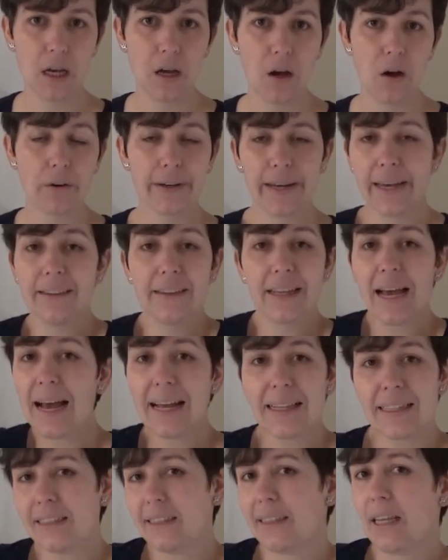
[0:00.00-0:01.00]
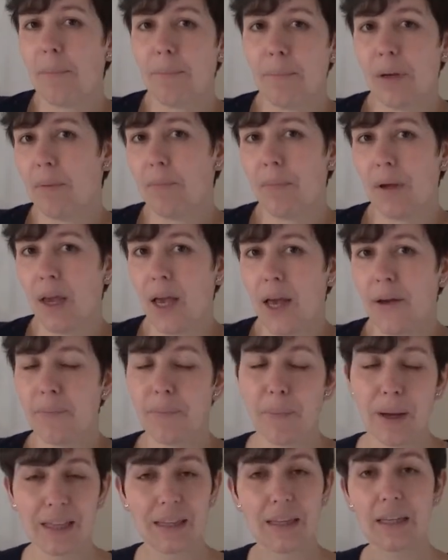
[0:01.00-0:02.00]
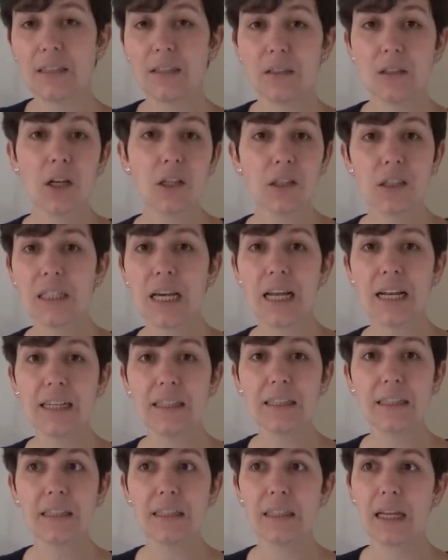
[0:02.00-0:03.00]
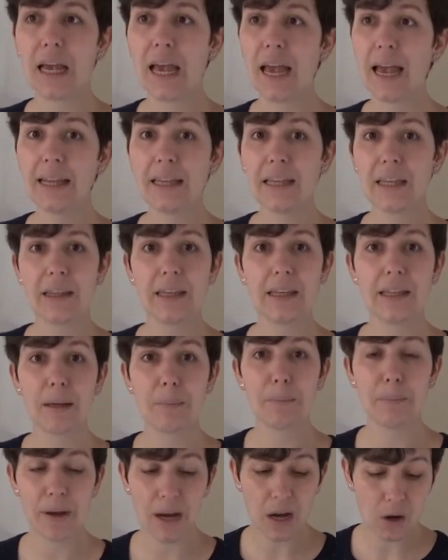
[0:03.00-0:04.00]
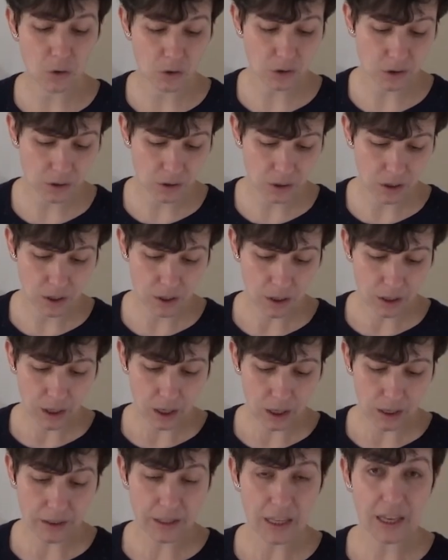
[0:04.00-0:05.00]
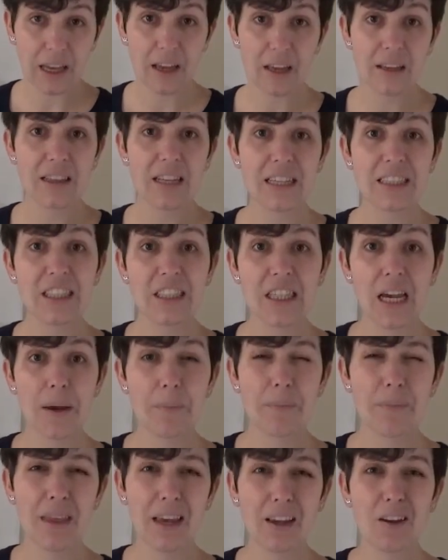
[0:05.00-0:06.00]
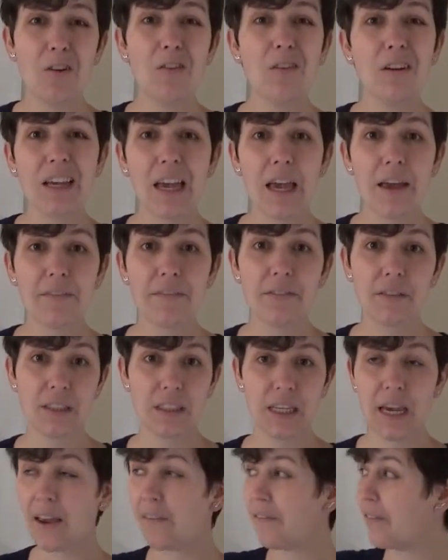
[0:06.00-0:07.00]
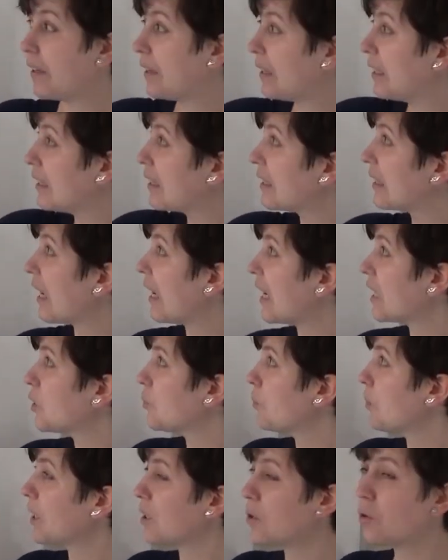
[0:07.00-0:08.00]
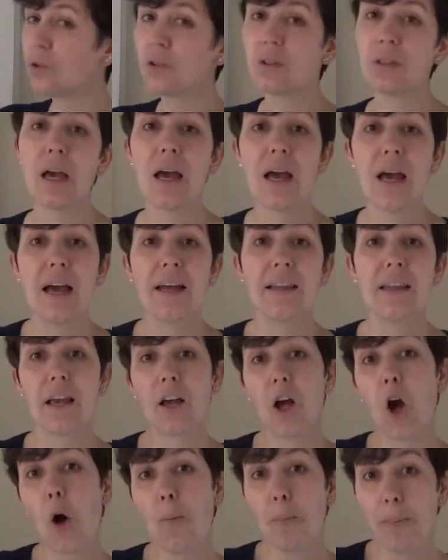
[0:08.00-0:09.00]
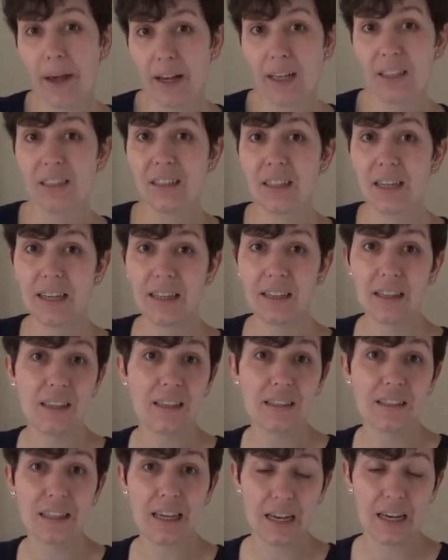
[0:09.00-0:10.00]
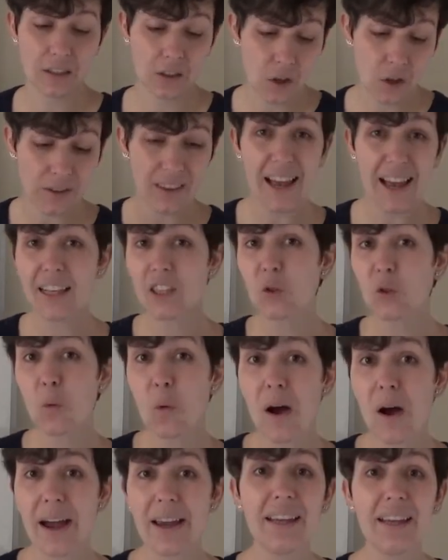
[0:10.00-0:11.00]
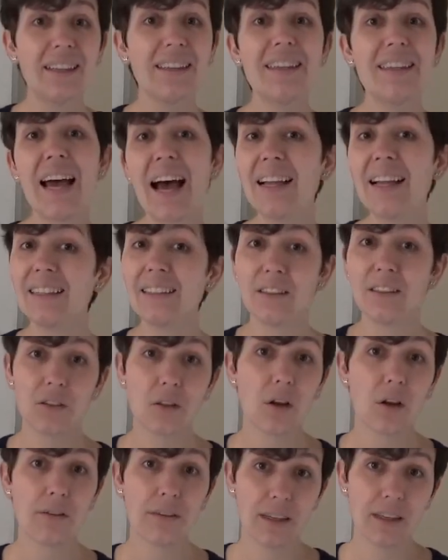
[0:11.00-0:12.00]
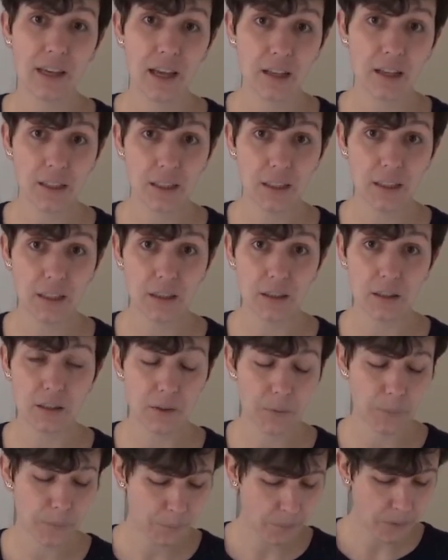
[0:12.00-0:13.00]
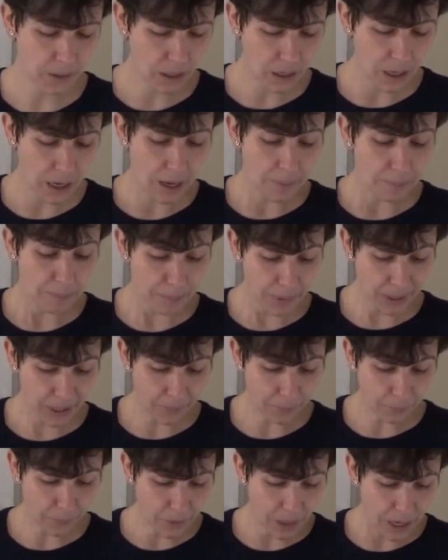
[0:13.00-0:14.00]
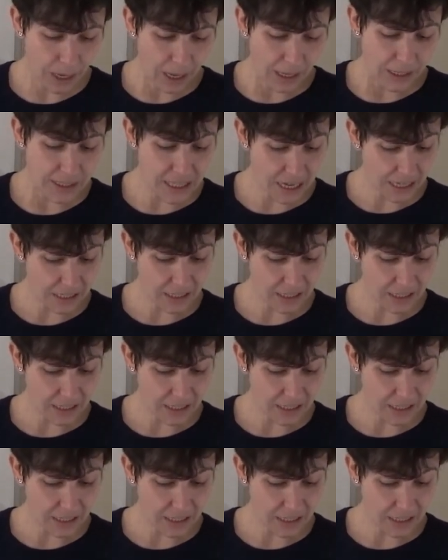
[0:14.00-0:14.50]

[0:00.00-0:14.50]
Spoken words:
Okay, that is a PPF, but it's not telling anything about the shape, the concave shape in this case versus the convex in this case. So that's why that is not the answer. B. That